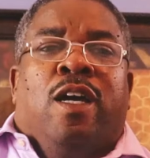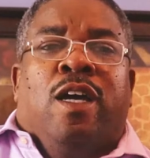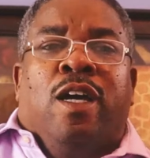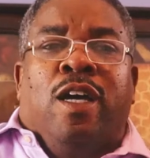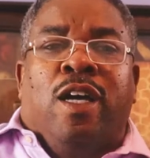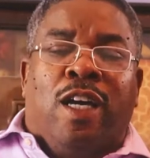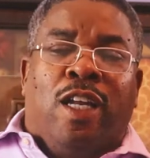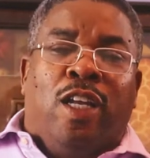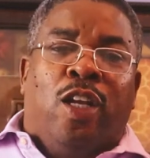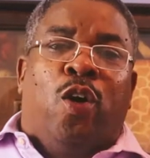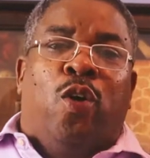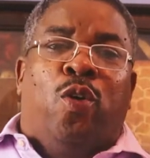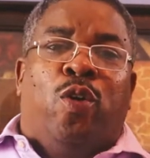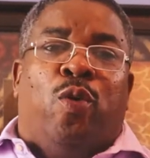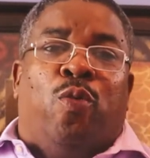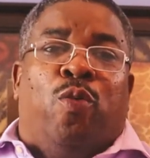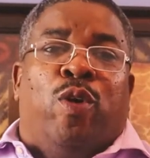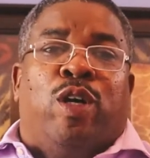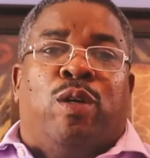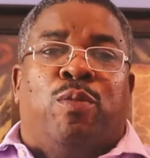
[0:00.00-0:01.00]
Hello
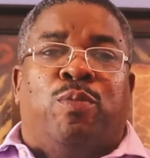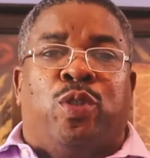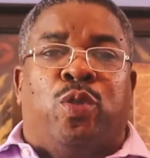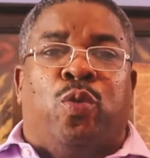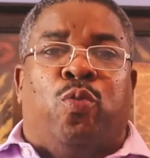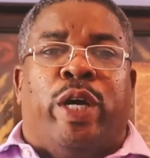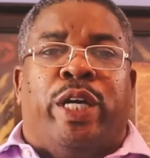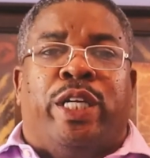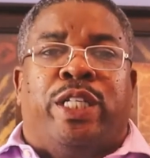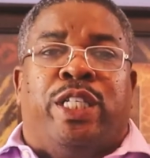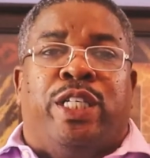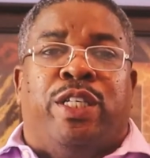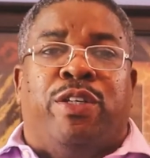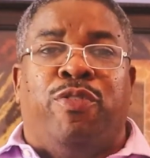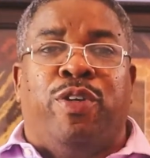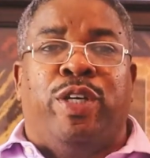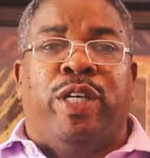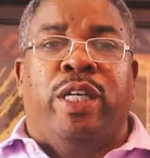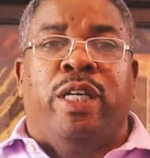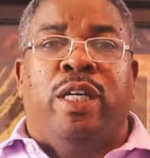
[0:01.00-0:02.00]
and welcome to Wait
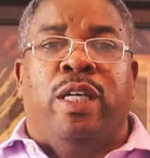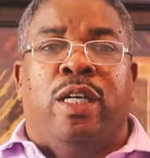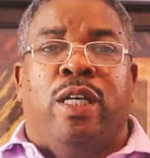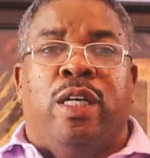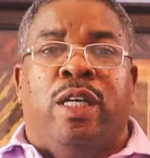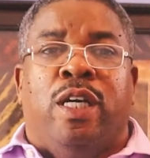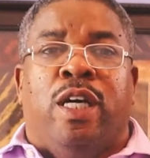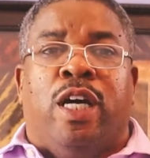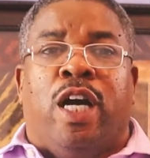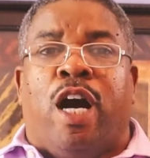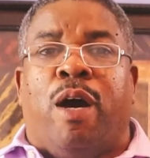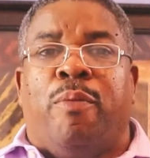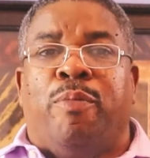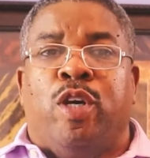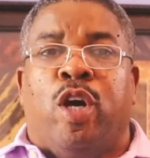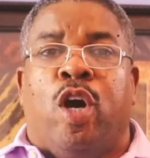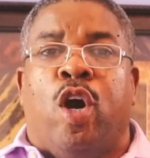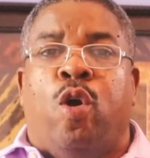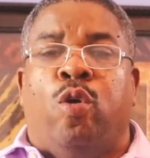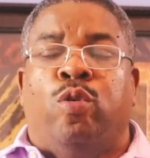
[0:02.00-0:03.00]
TV. I'm
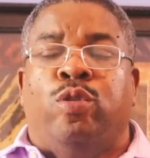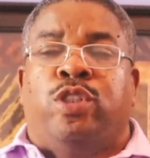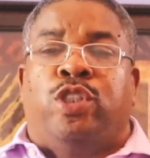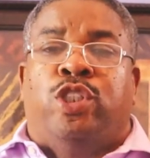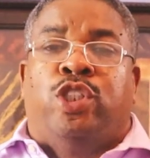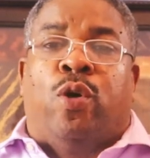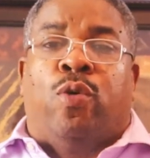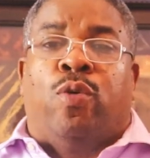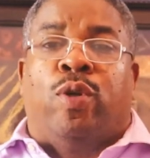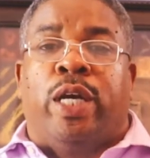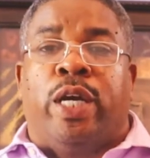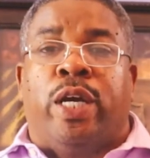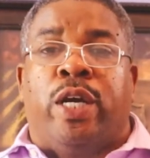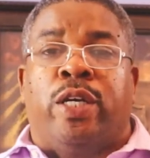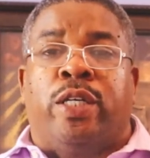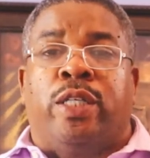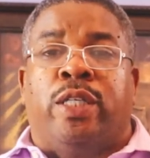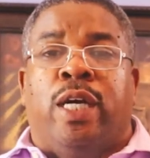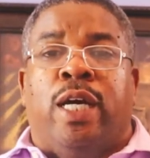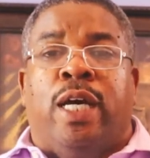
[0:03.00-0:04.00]
your host, Joe
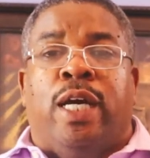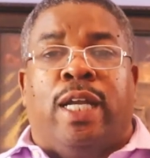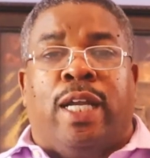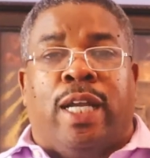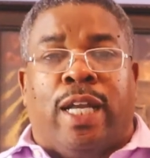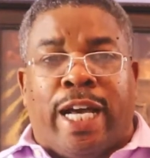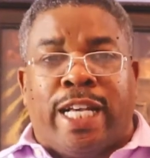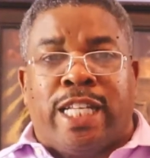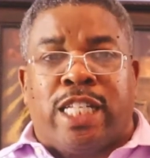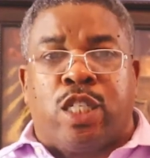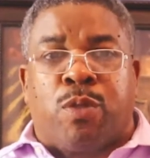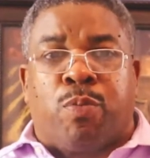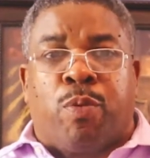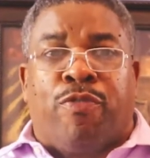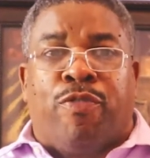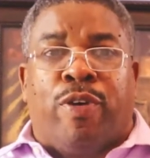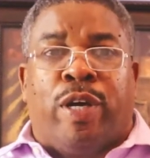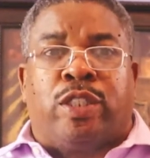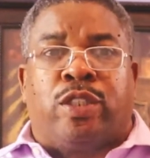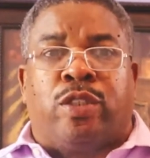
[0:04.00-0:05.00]
Laird, licensed
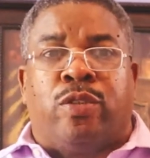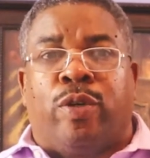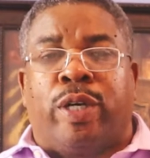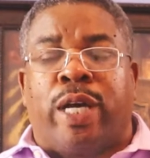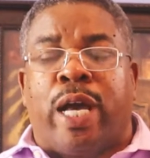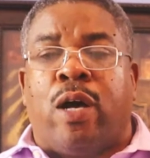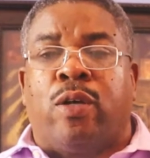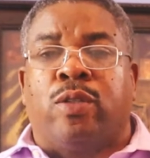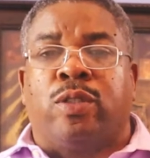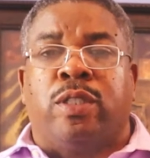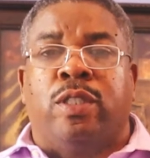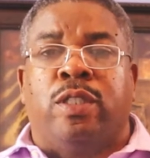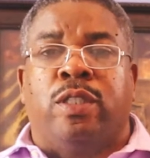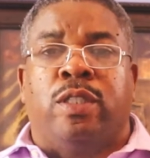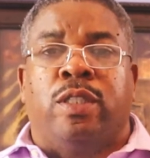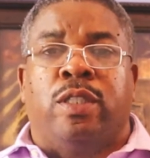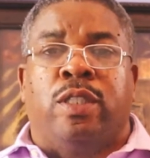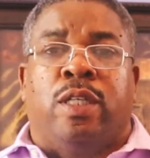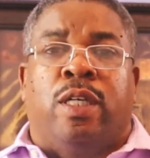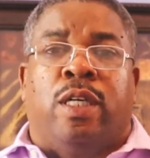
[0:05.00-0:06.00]
professional counselor.
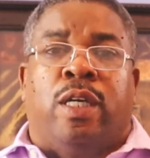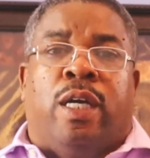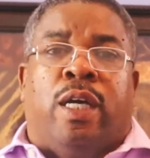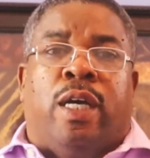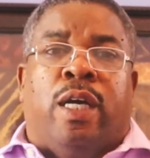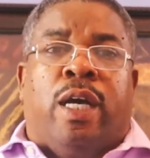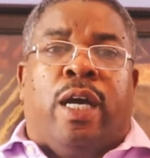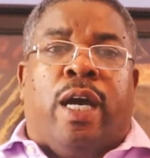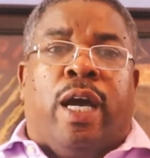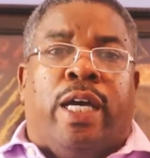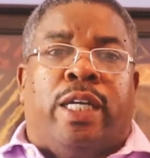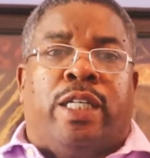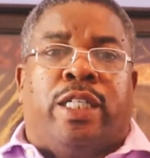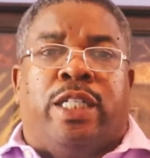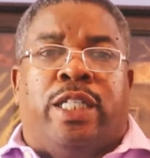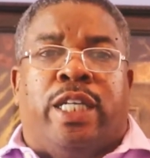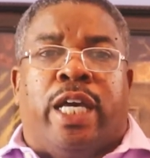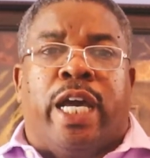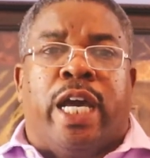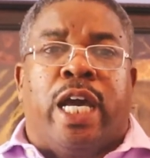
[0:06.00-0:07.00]
And
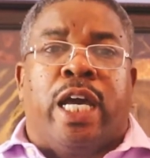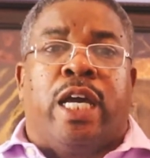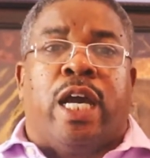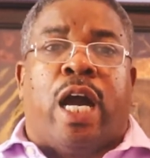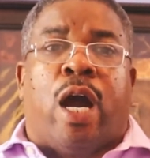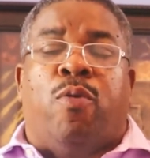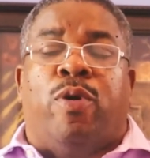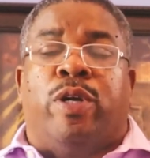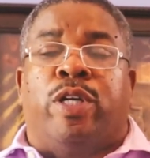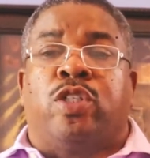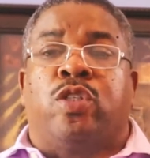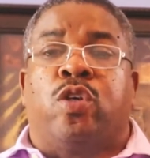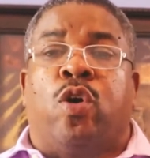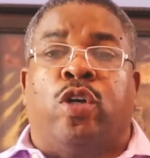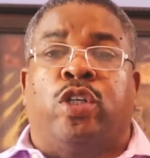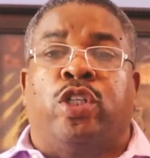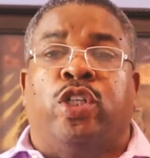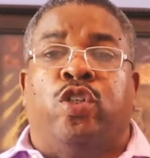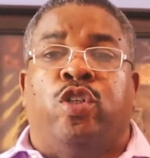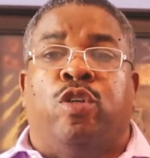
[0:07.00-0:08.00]
today I want to
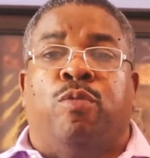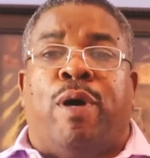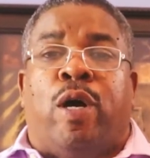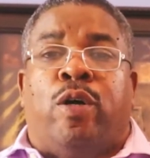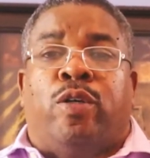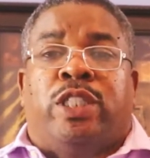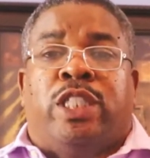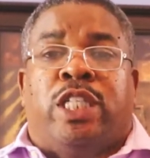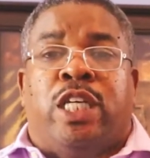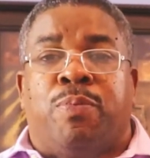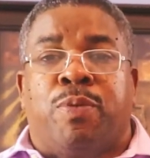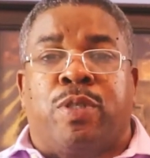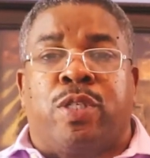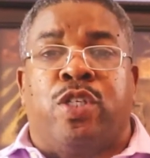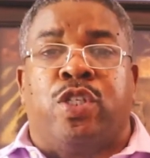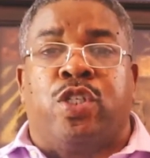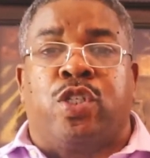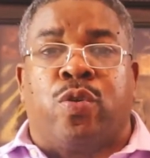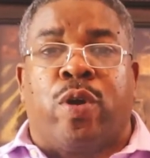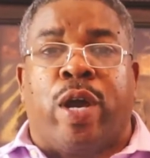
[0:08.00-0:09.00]
talk to you about tips
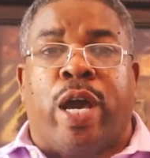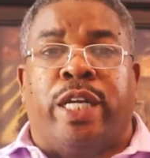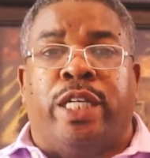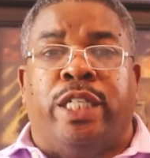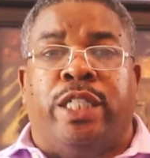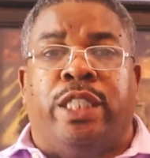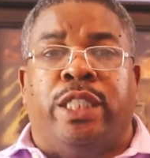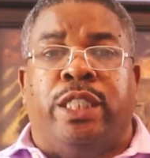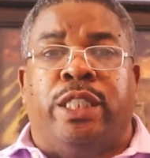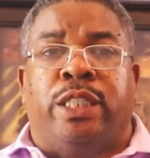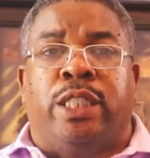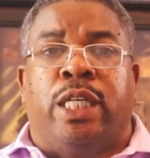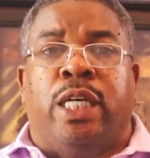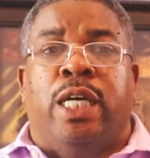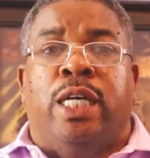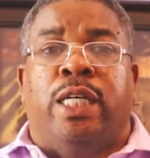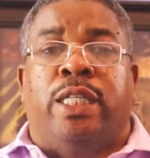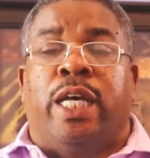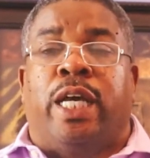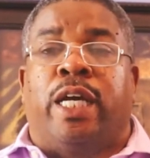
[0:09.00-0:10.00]
and strategies
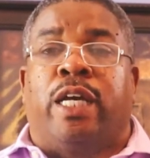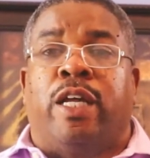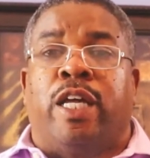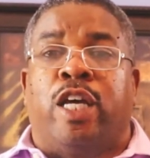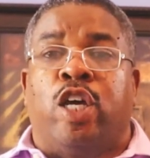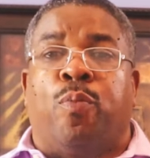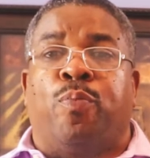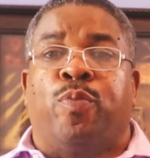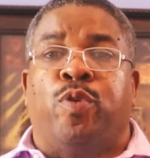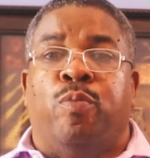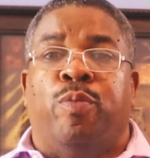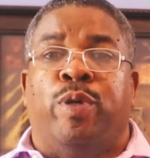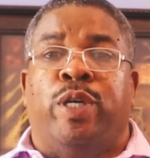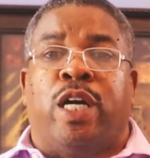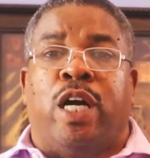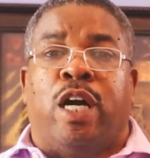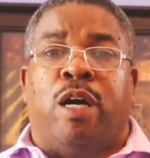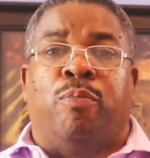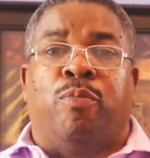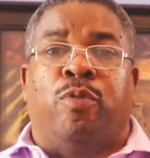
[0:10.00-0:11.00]
that can help you
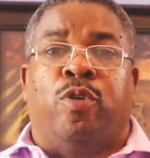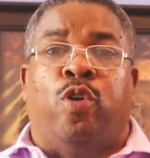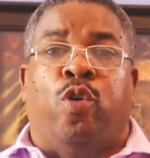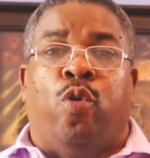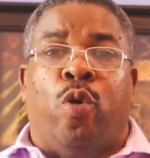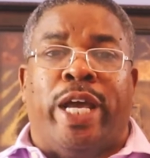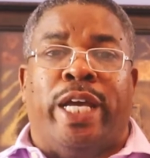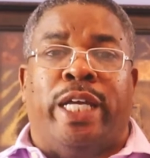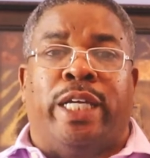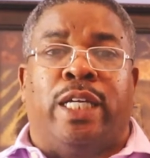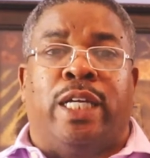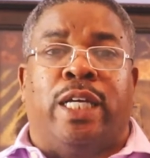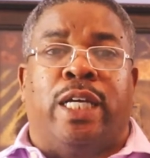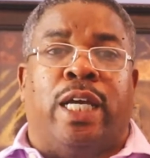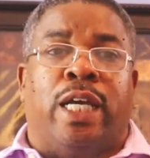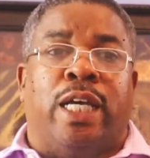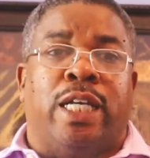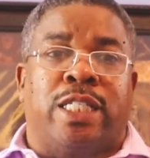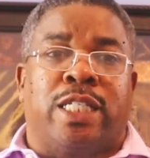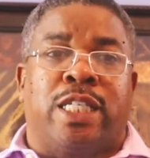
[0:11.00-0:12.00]
become great
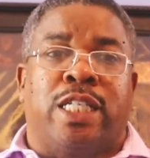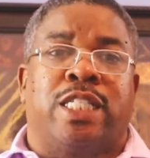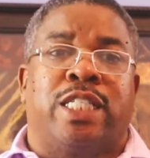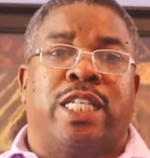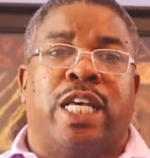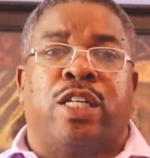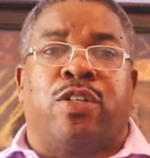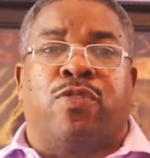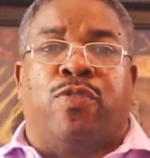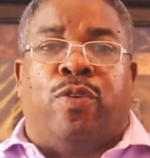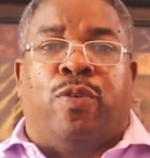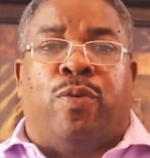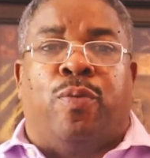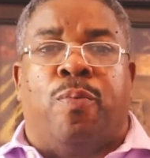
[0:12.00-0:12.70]
and successful.